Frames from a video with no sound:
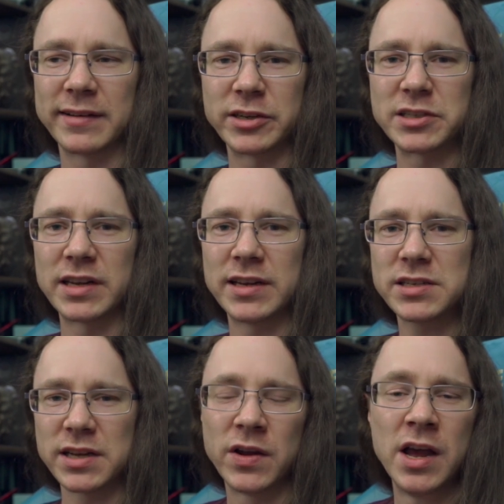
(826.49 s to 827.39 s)
recently.
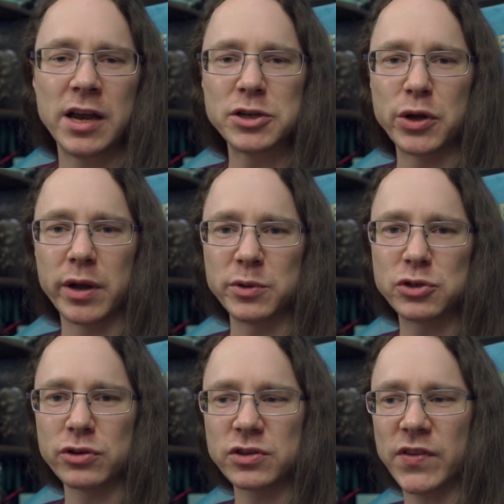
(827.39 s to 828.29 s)
So I do hope you
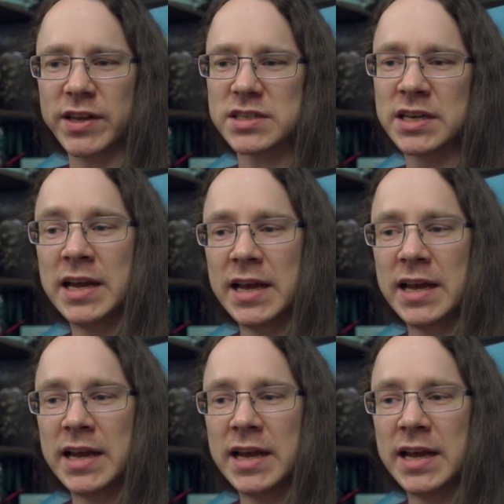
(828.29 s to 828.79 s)
join us for that.